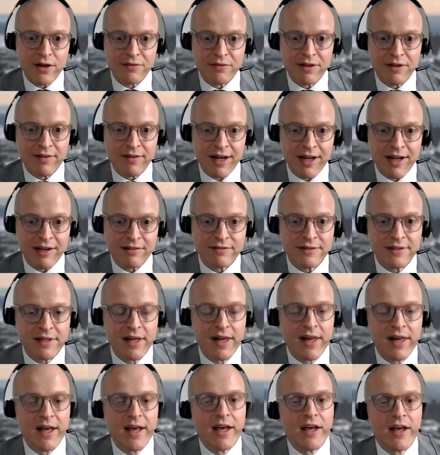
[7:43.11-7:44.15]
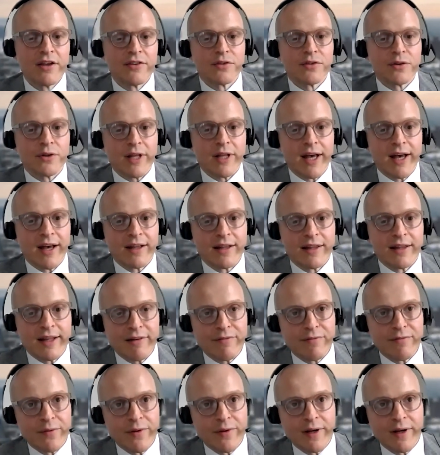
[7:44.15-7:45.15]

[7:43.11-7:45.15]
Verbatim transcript: of the valve so the, the